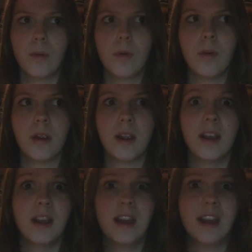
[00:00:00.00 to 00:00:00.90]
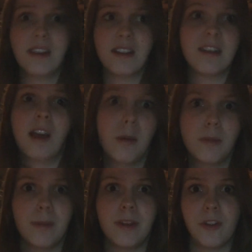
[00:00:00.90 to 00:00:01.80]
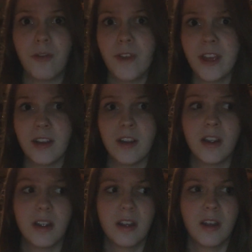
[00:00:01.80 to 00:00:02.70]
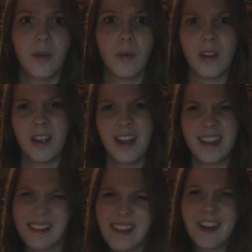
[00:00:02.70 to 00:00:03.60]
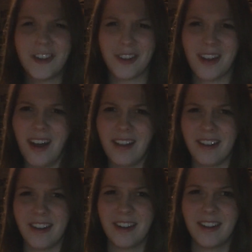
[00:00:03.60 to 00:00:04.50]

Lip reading: or it doesn't complement your figure, or it's not your color.